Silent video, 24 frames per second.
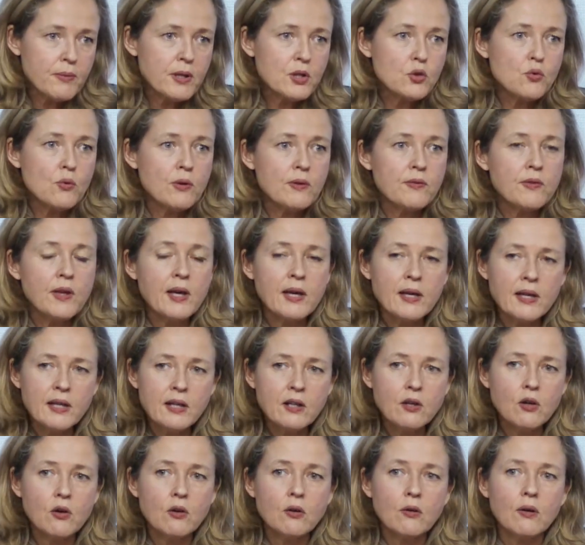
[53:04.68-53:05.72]
between the
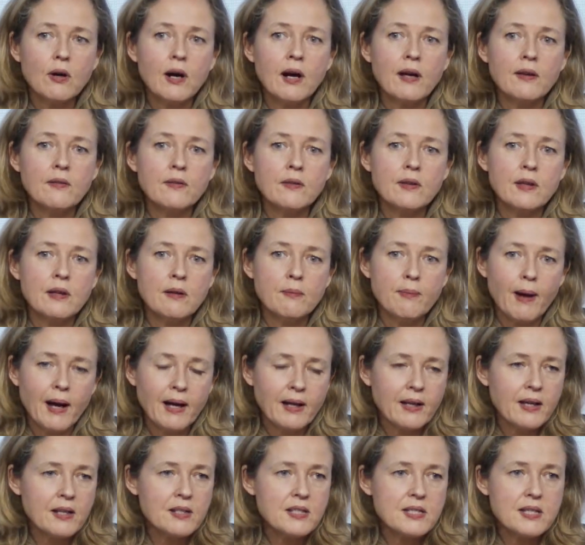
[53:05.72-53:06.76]
ICO and the
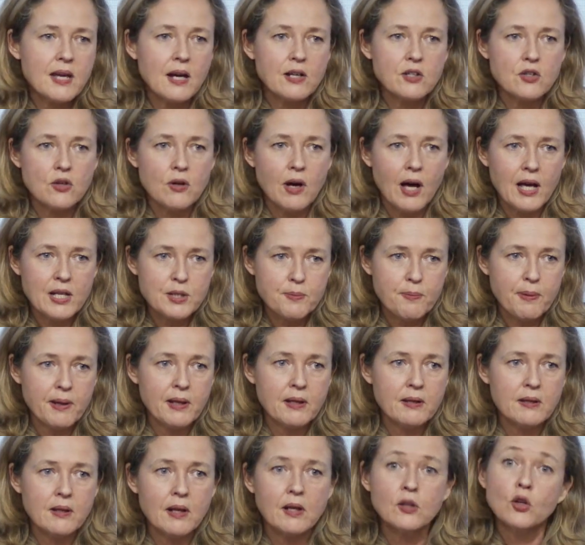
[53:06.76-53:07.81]
banking sector has
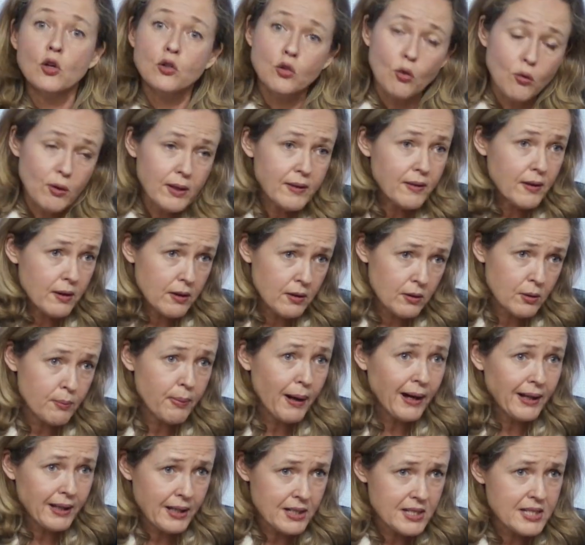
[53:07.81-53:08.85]
been, not only the
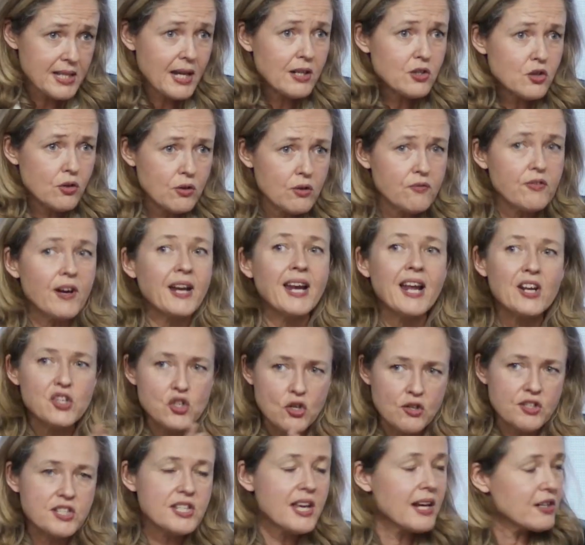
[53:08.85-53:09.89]
banking sector, the
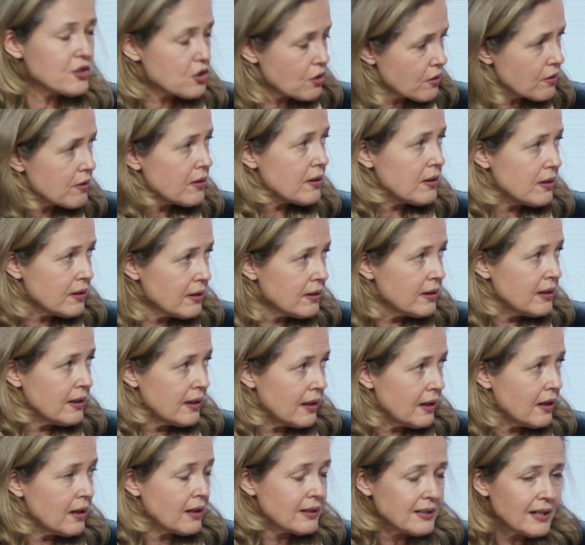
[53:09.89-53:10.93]
financial sector
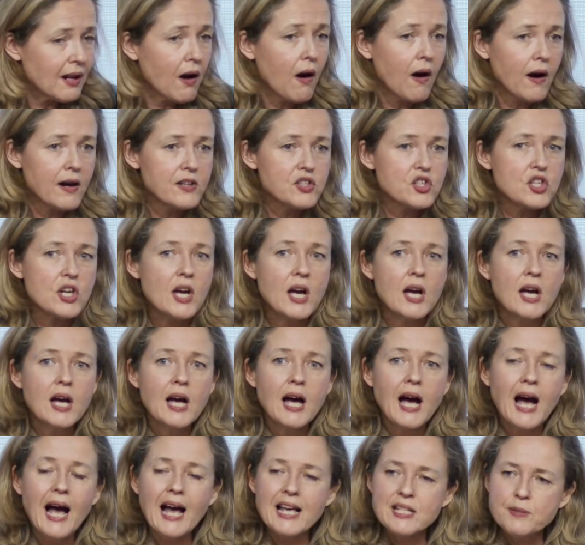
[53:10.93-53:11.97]
at large,
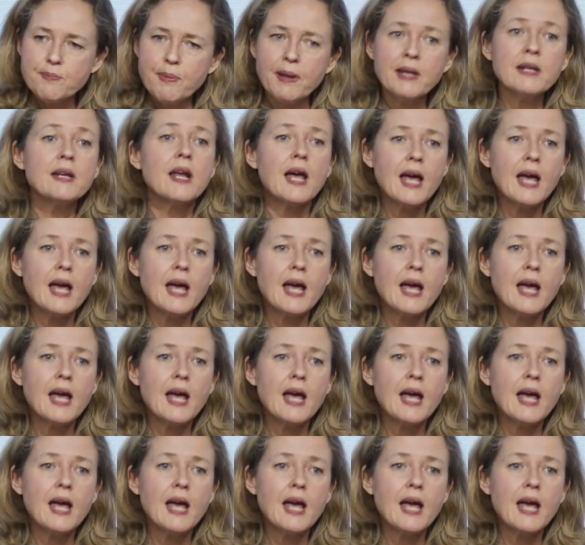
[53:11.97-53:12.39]
has been